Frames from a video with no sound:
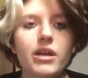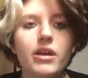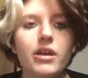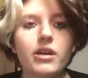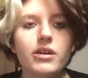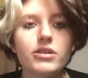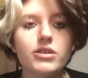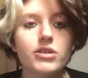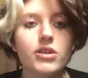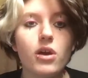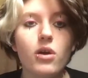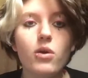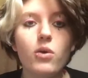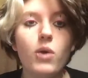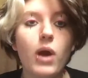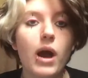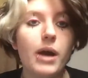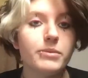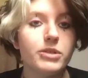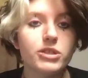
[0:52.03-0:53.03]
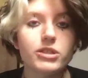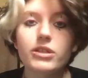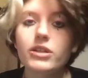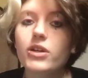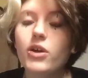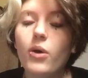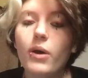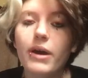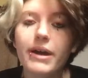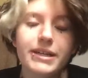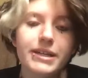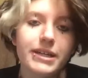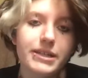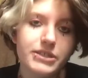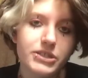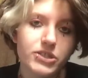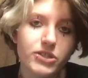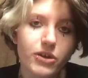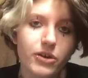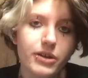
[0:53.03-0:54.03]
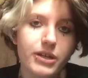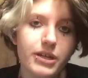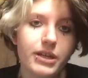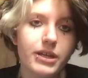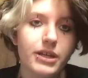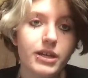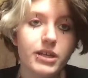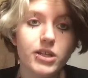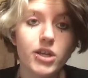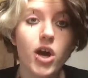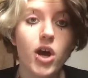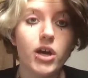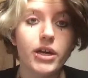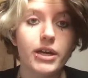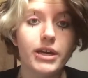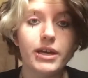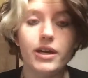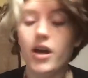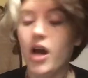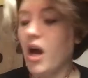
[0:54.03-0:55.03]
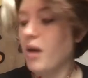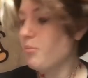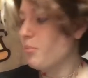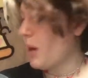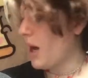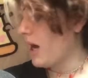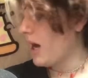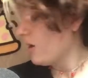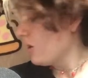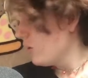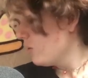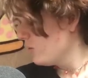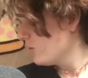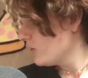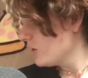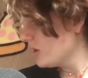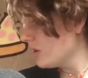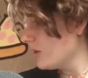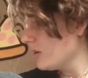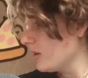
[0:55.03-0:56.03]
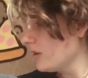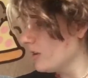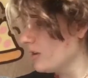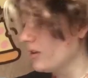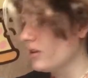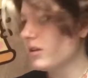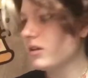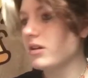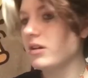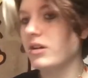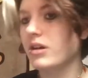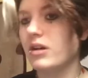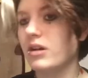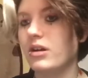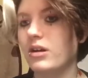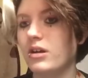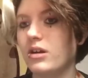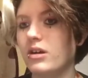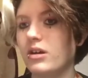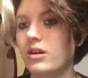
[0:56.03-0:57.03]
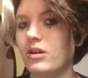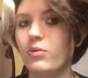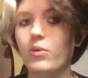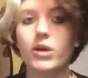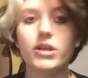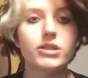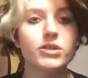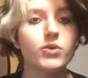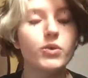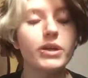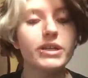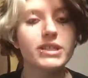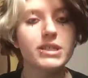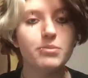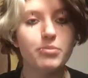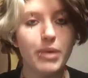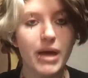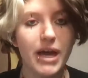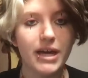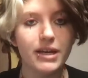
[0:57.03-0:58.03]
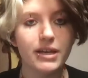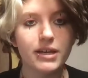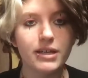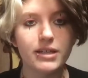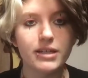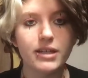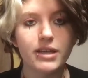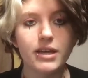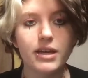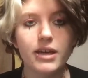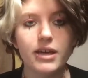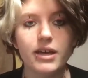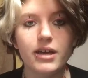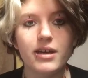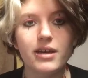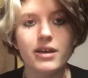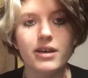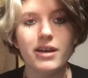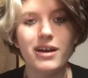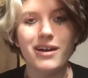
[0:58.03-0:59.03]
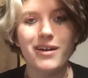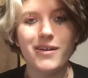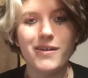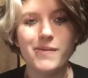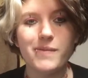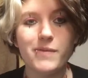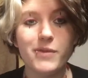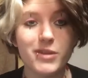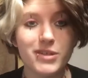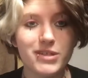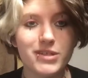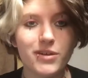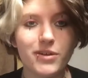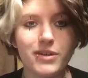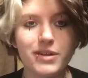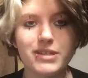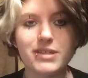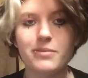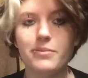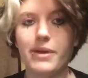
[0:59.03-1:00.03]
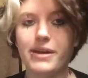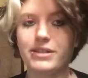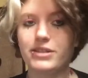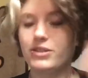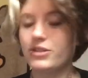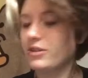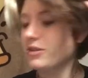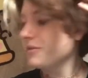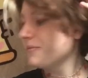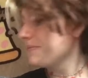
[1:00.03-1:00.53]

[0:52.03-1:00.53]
So I'm just gonna go ahead and get started talking about what to expect for the start of the semester.